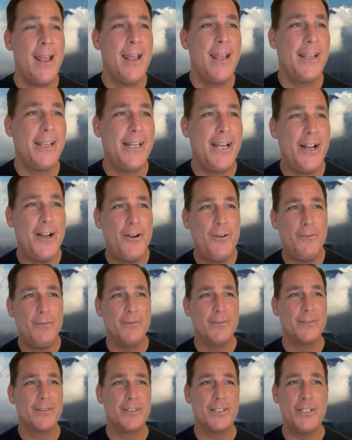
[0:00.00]
You
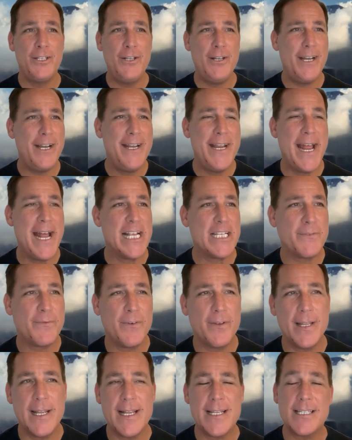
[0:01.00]
didn't ask for
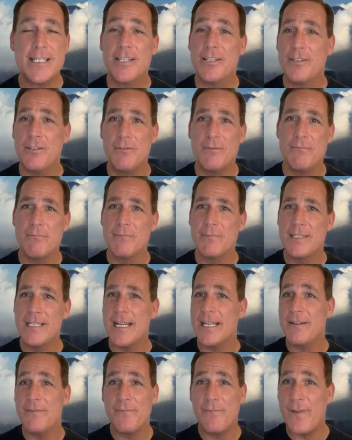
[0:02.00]
this and you
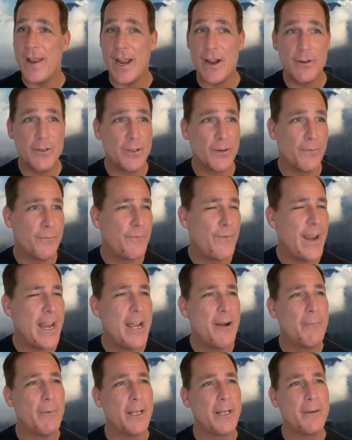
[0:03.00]
didn't fail your
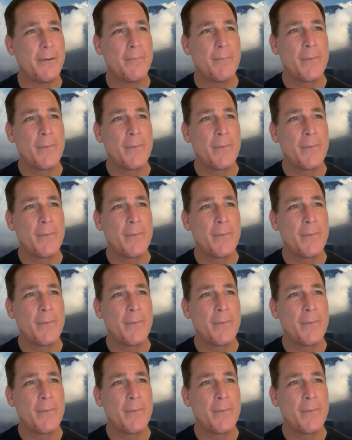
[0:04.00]
family,